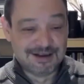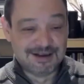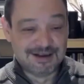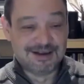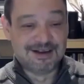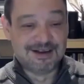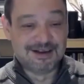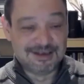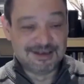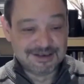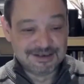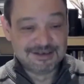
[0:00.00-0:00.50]

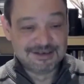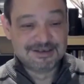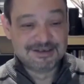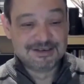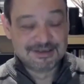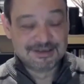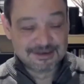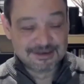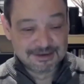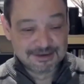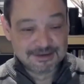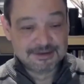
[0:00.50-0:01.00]

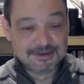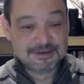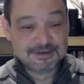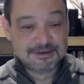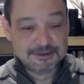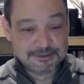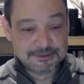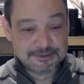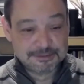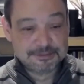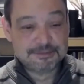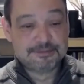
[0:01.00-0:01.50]
strategic,
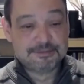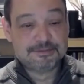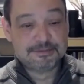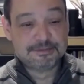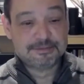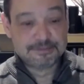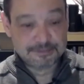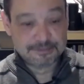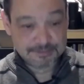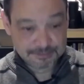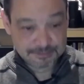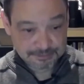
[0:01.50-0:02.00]
and
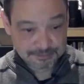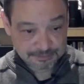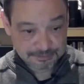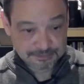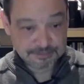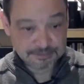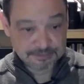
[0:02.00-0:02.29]
all this. I